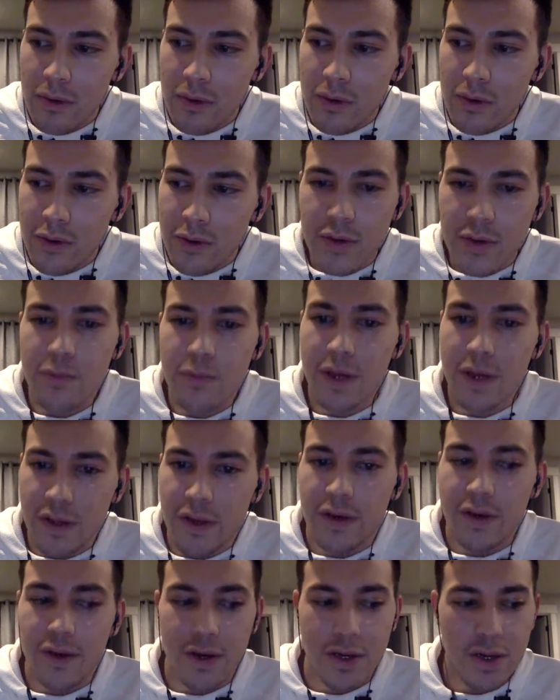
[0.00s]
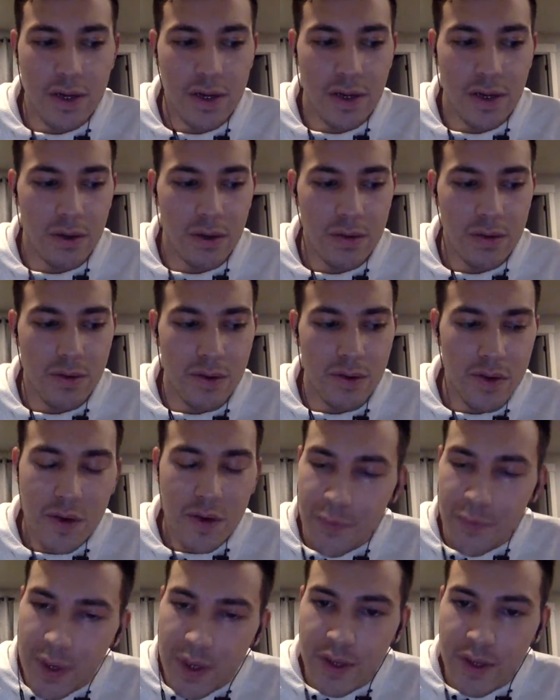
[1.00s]
do some research you know do
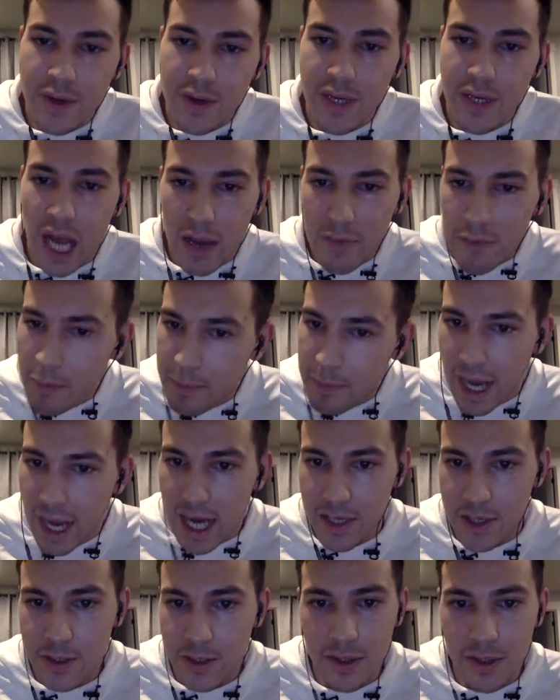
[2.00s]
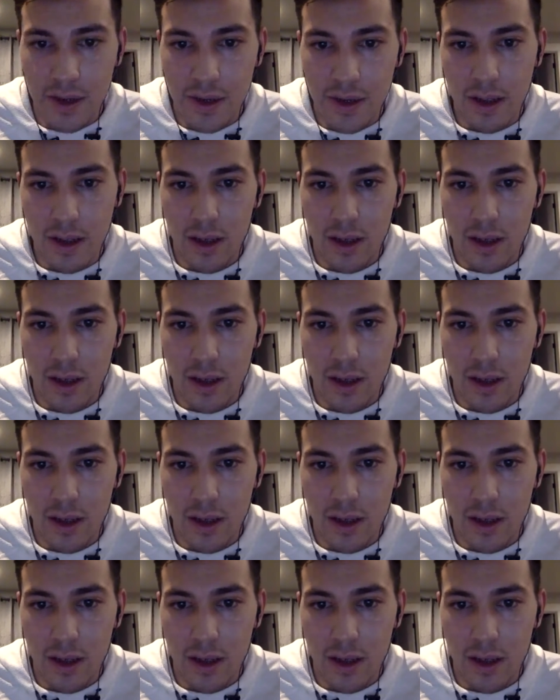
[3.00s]
some research have a passion